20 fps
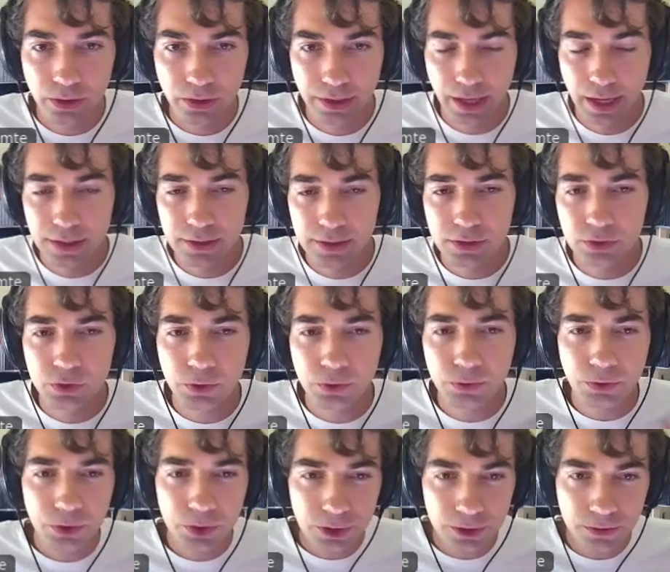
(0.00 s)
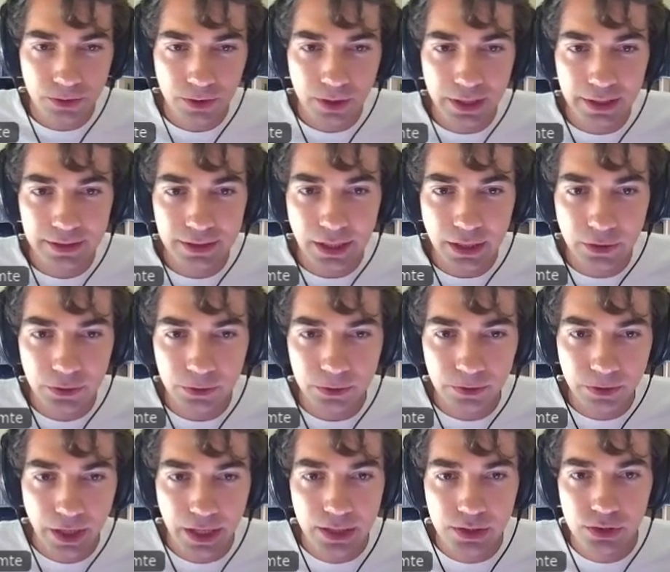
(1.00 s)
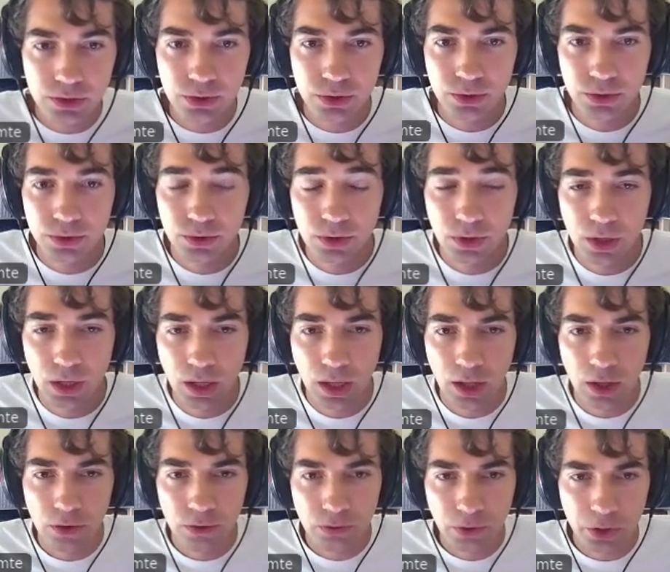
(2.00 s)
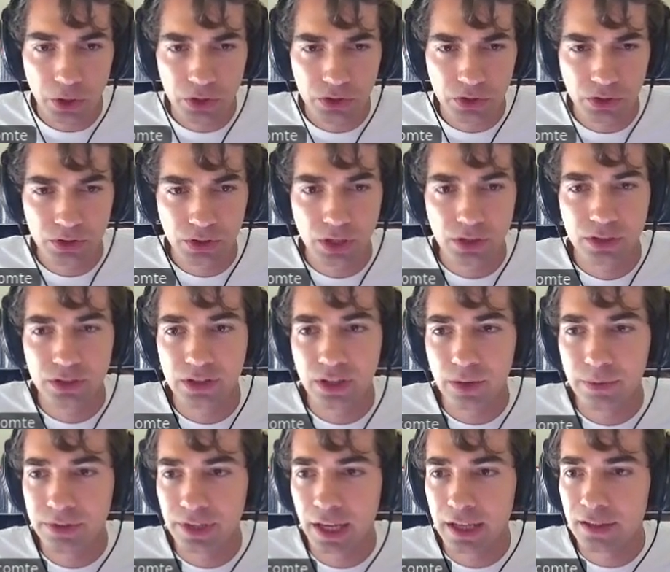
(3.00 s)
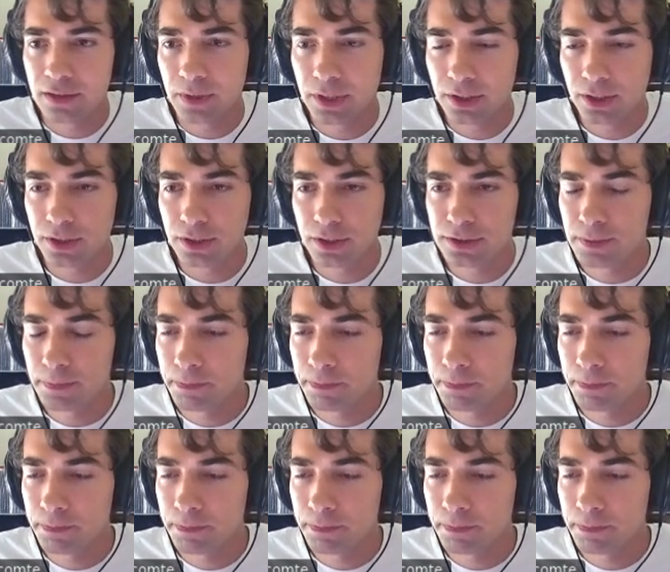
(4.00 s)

that, so first of all, it's kind of fine to focus on such a subset because